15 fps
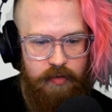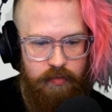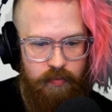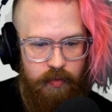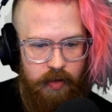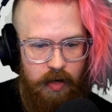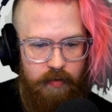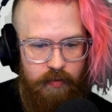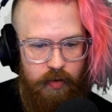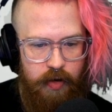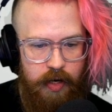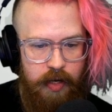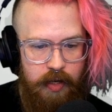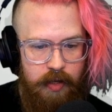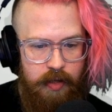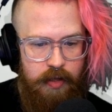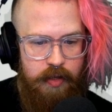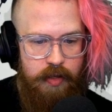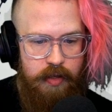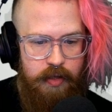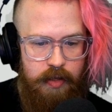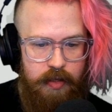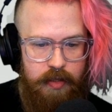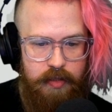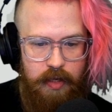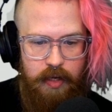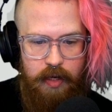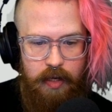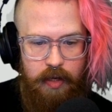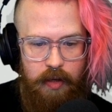recovery is
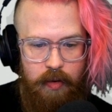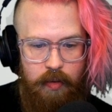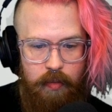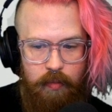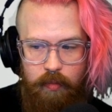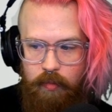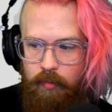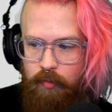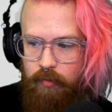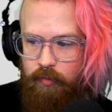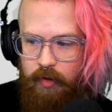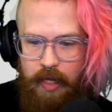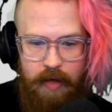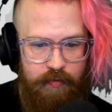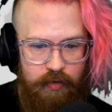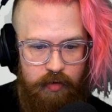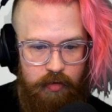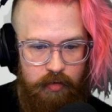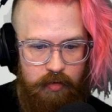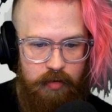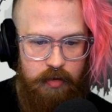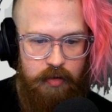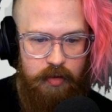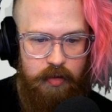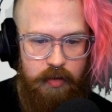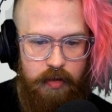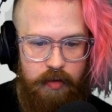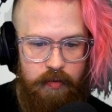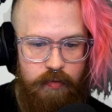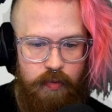a level
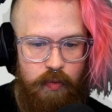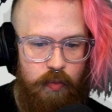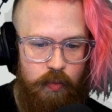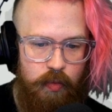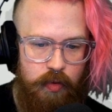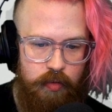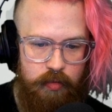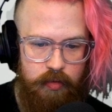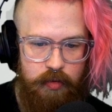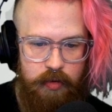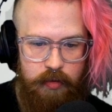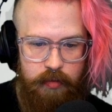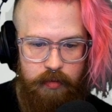of wound.